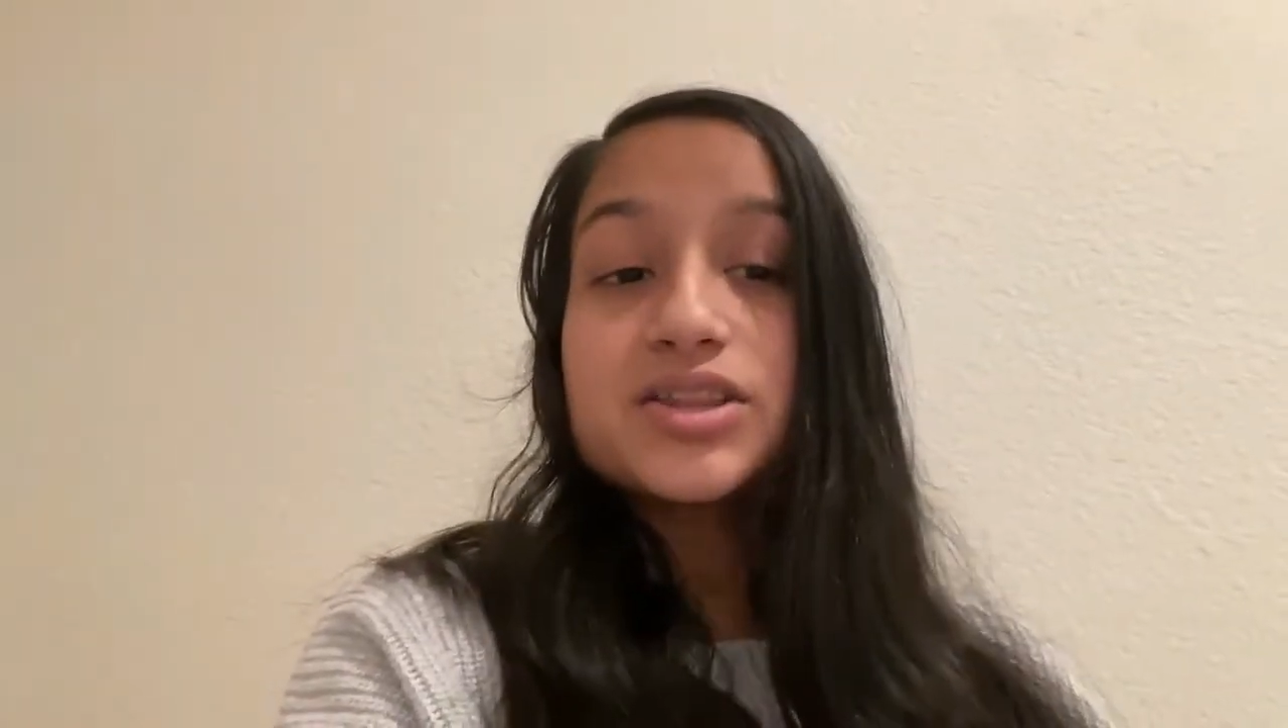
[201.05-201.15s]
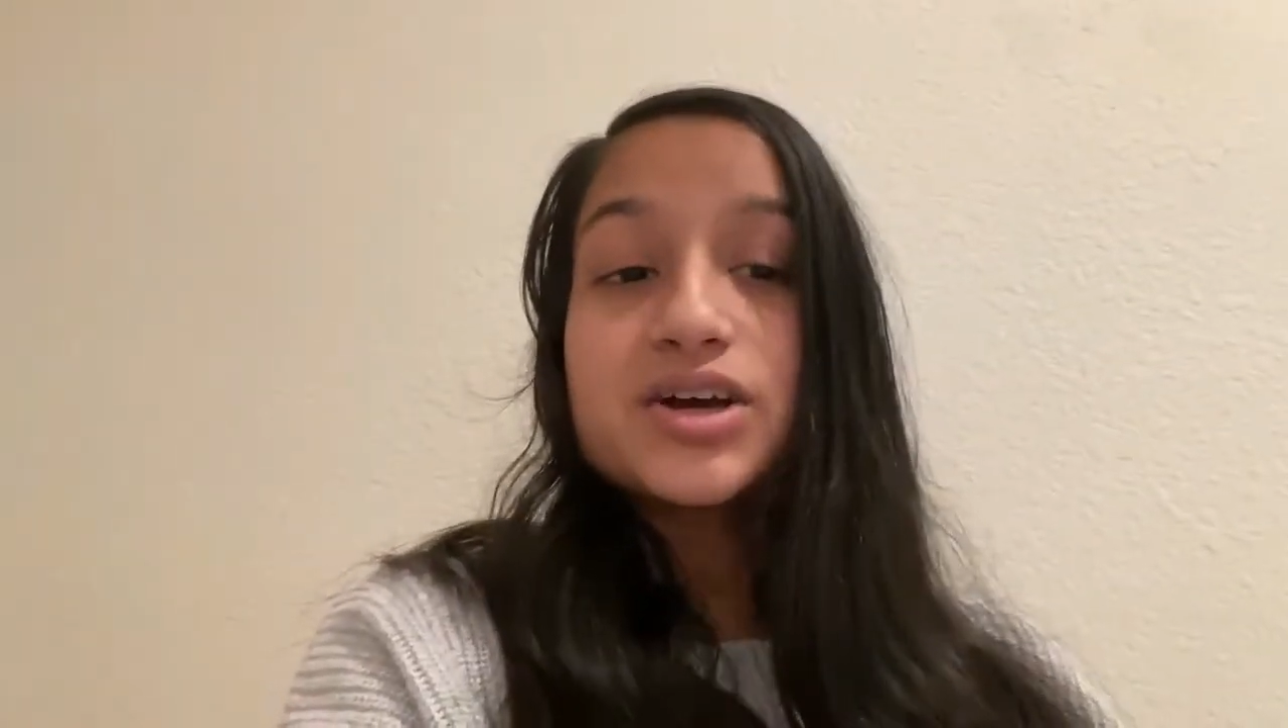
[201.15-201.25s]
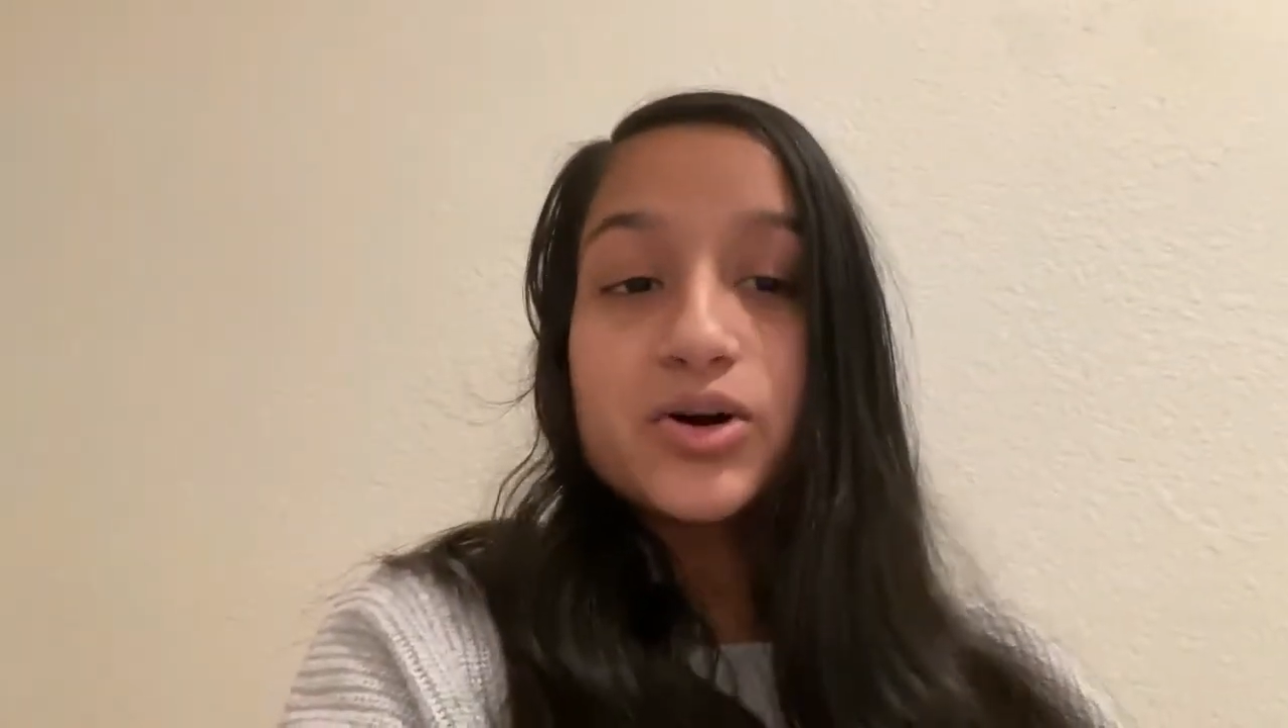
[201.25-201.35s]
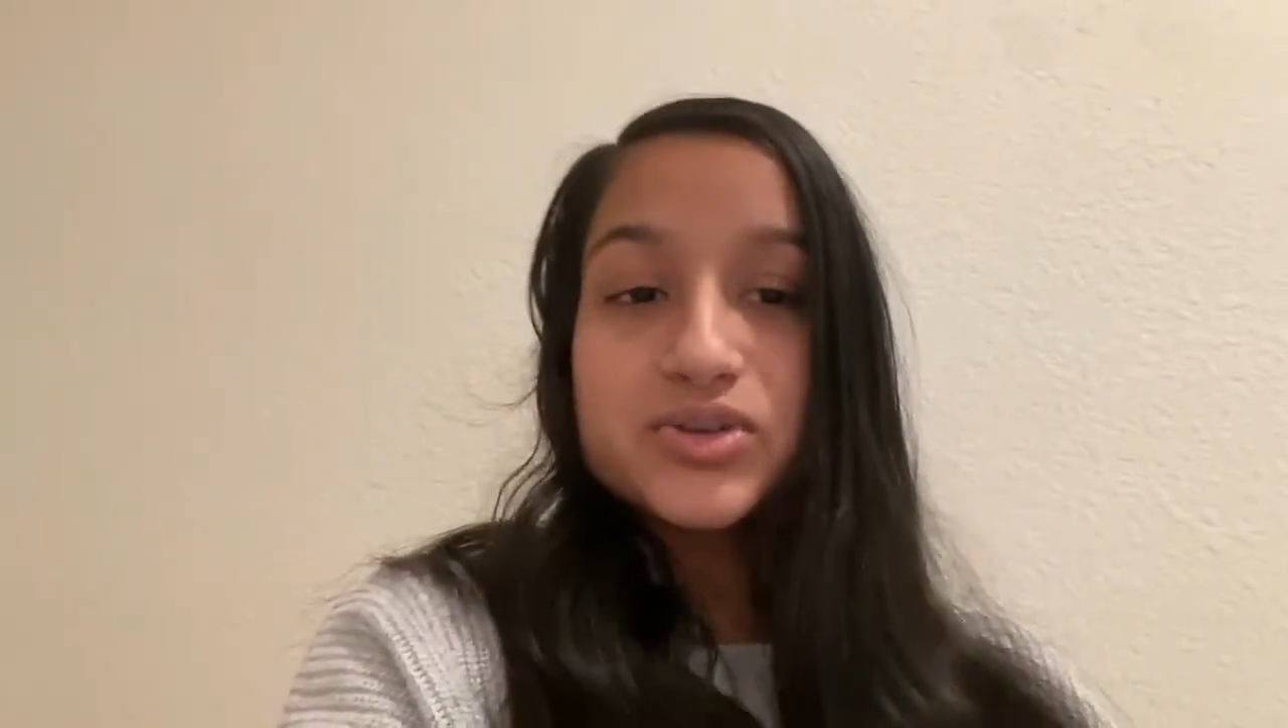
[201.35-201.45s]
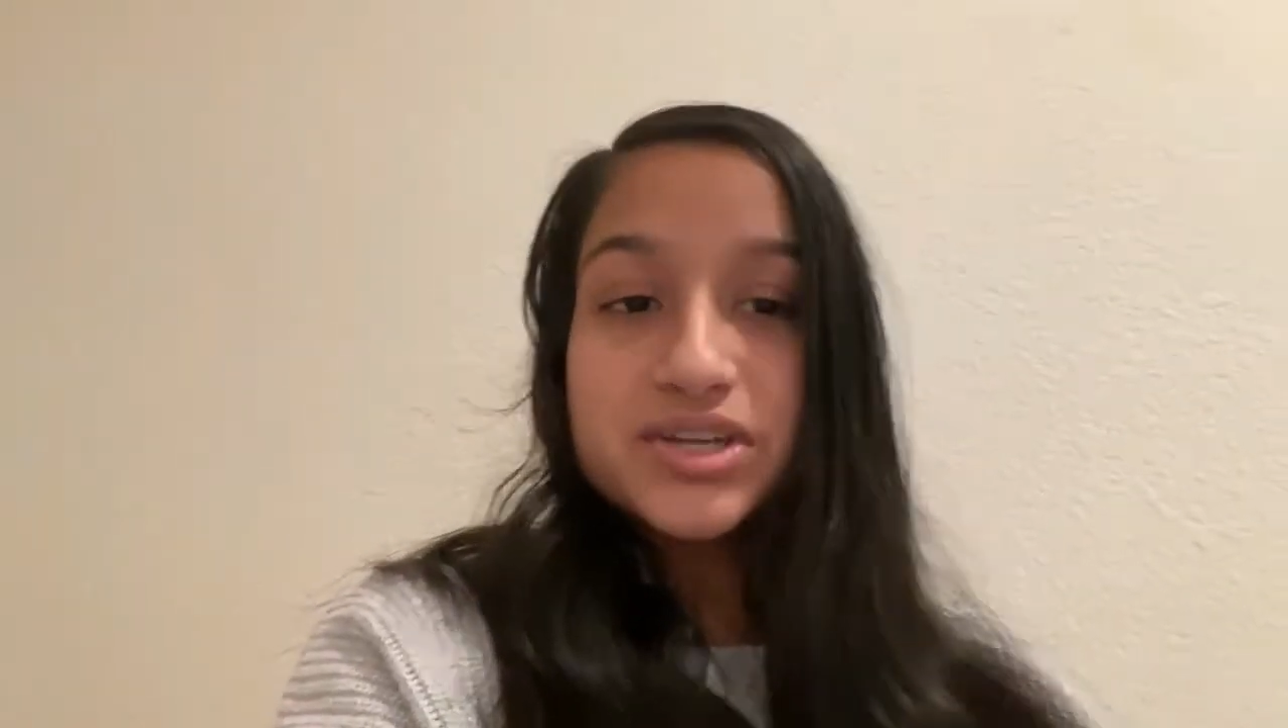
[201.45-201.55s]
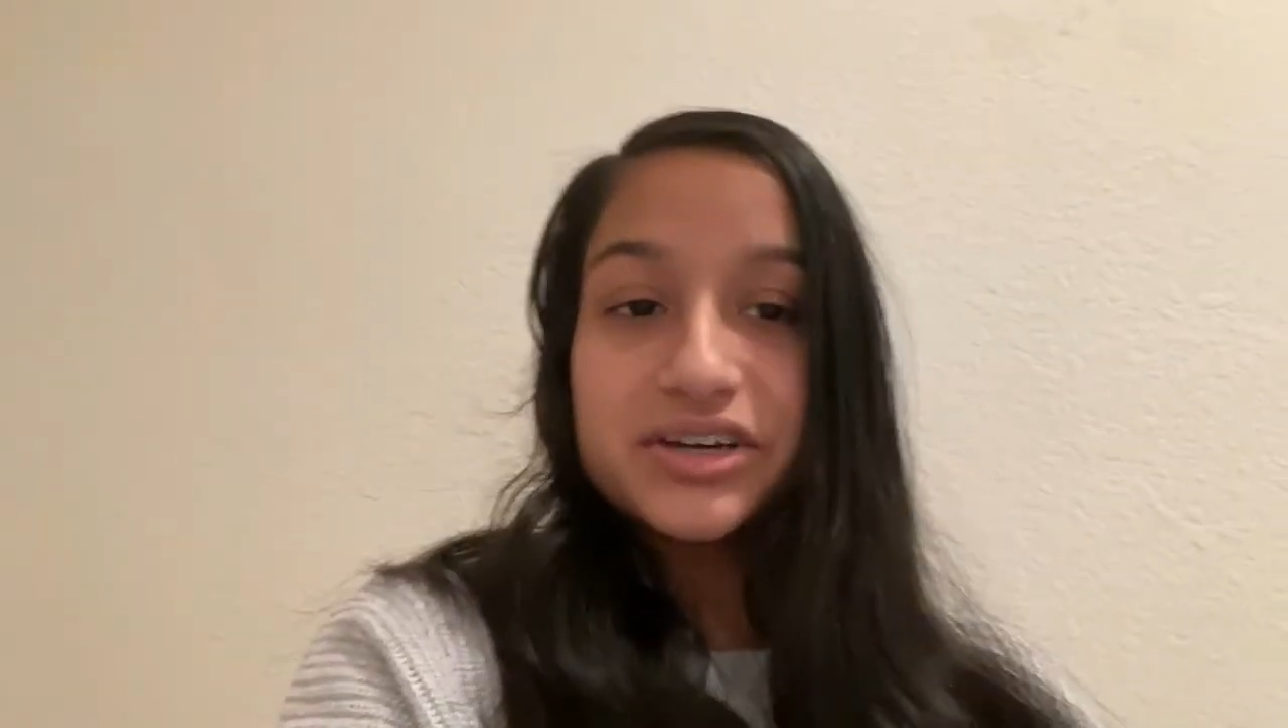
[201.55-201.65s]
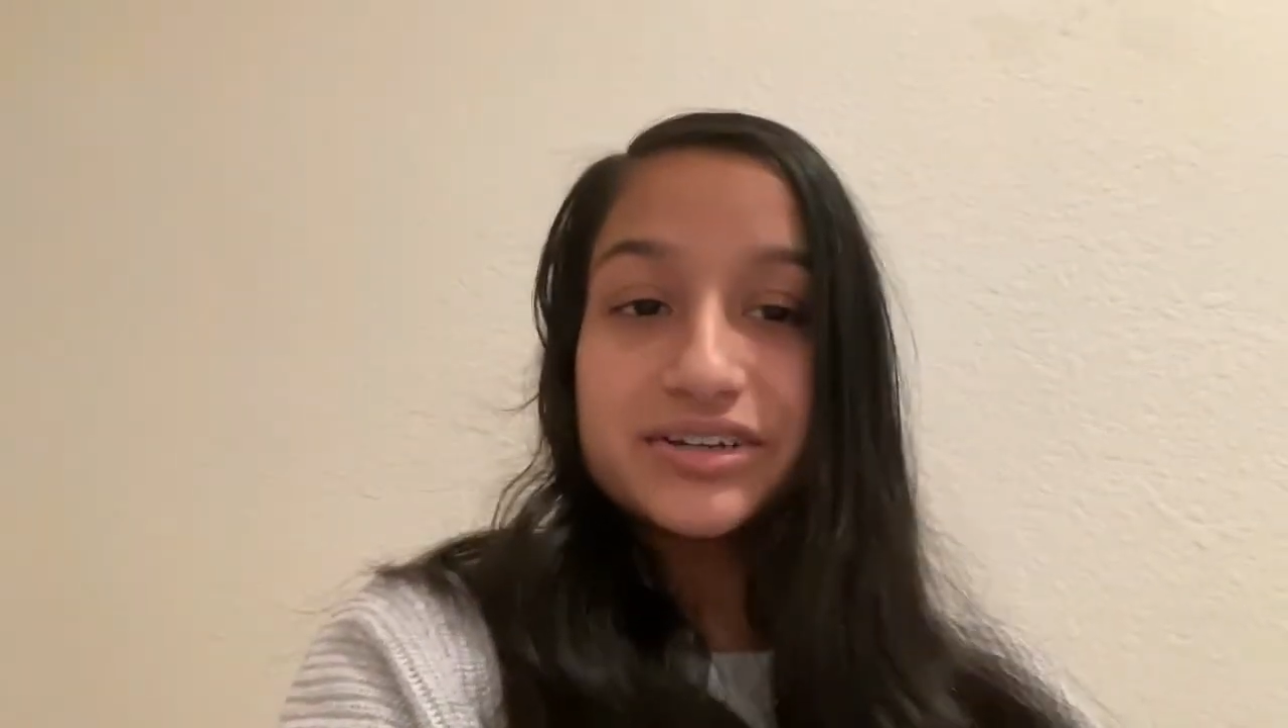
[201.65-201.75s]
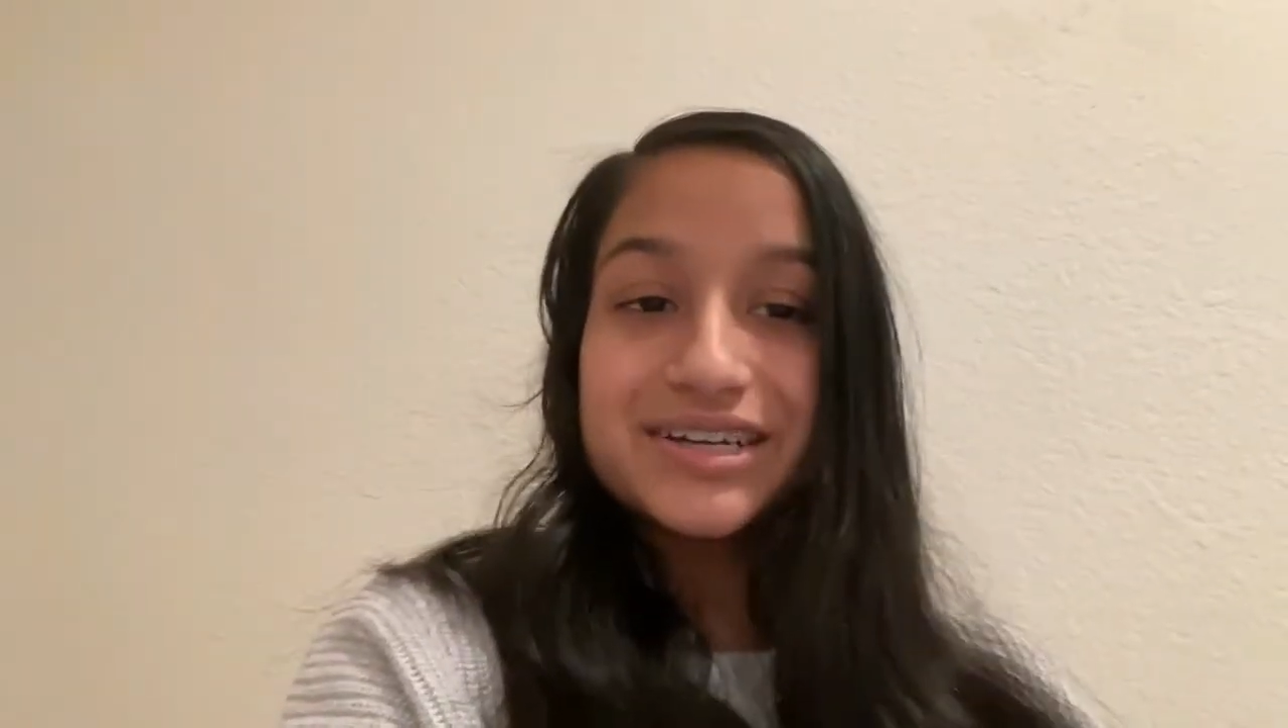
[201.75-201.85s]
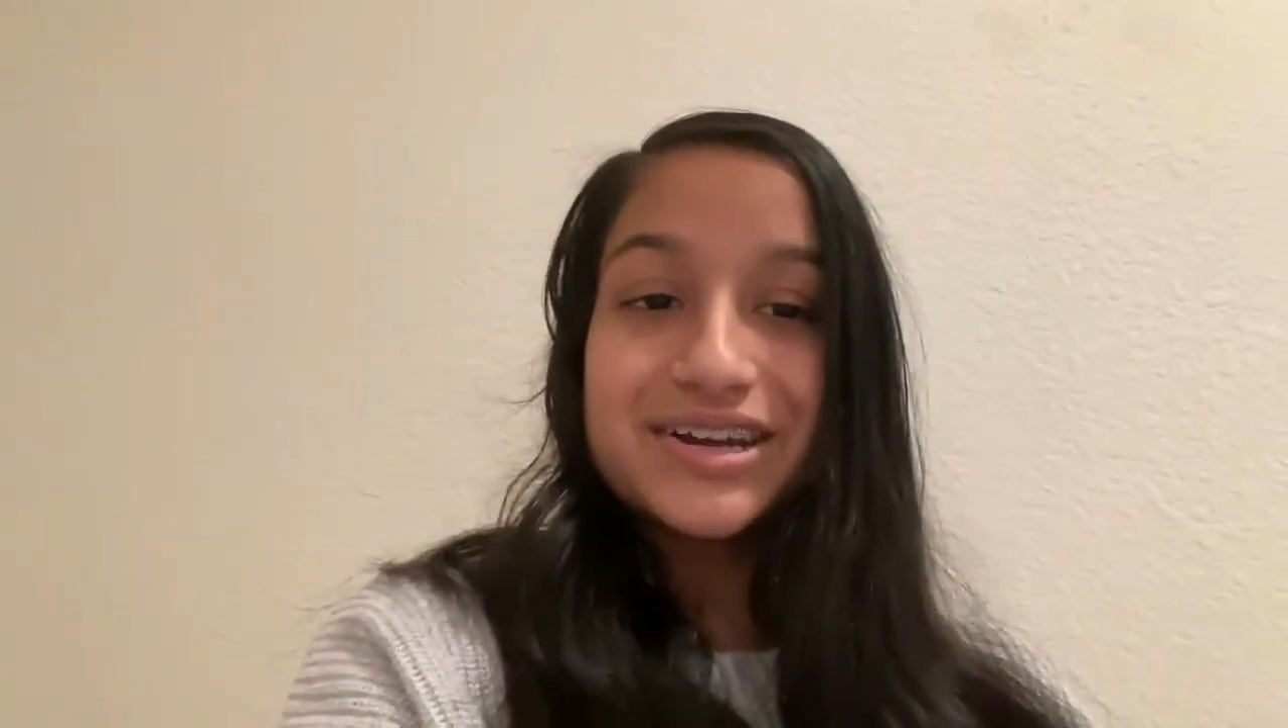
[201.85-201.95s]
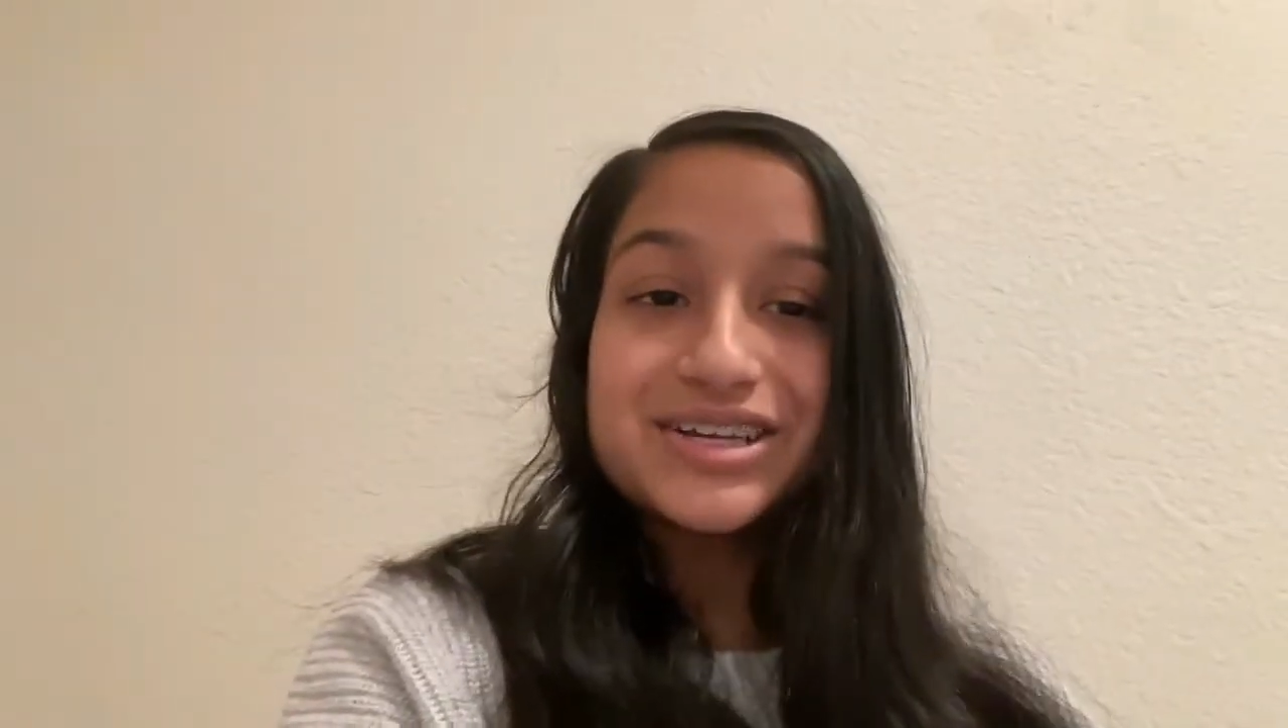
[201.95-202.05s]

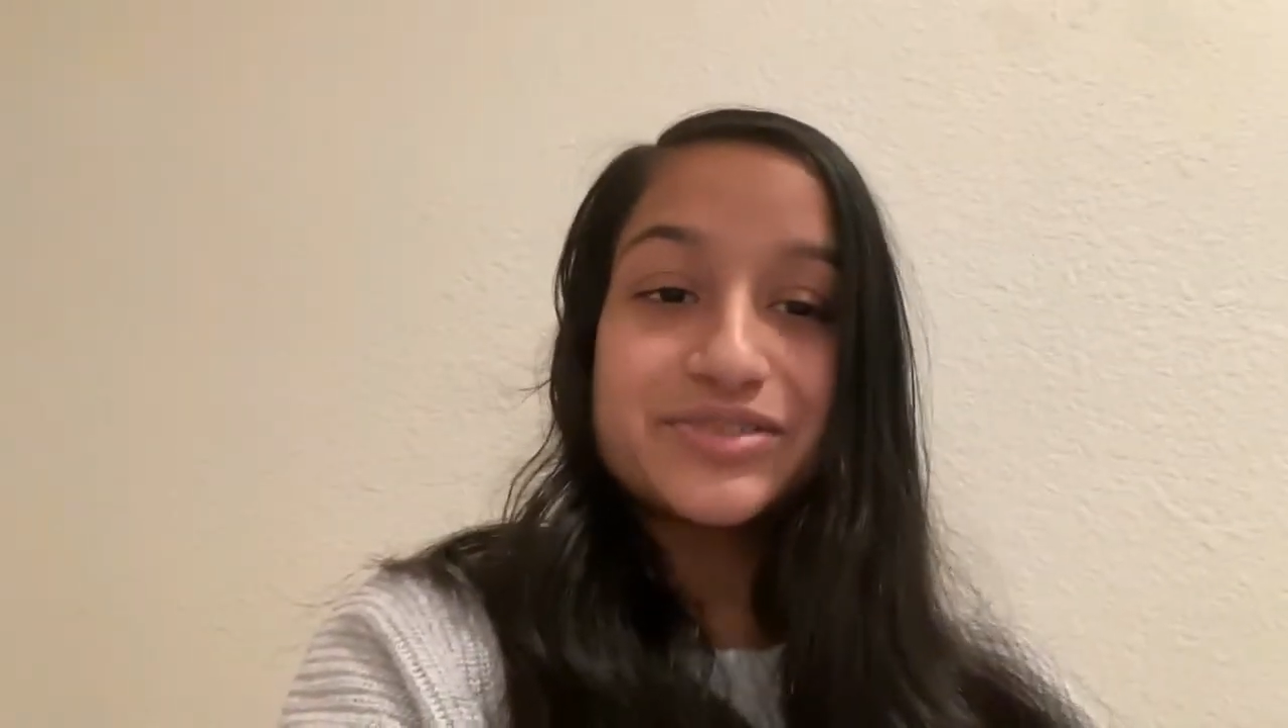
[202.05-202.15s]
co-secretaries